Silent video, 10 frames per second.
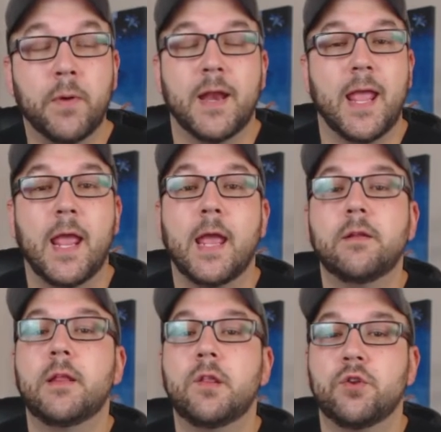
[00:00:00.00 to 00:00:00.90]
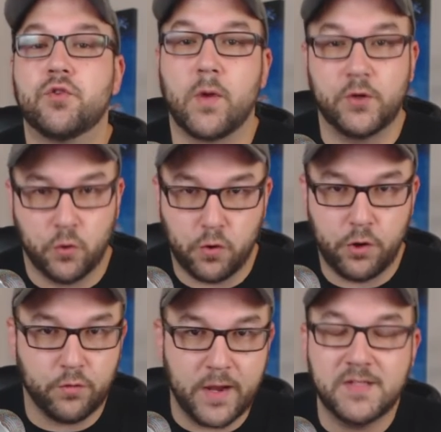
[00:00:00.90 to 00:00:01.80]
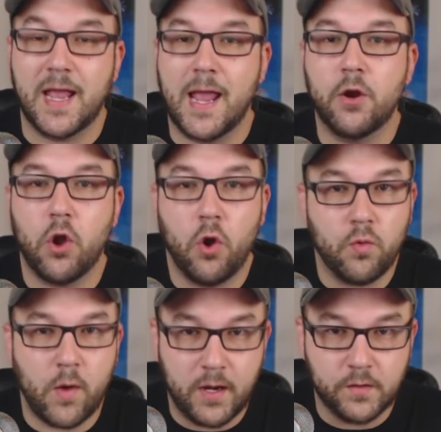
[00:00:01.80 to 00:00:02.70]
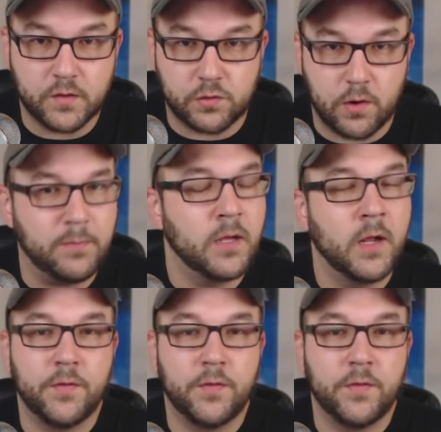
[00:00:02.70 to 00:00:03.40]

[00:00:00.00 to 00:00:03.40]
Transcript: but handling the directorial reins and co-writing the script,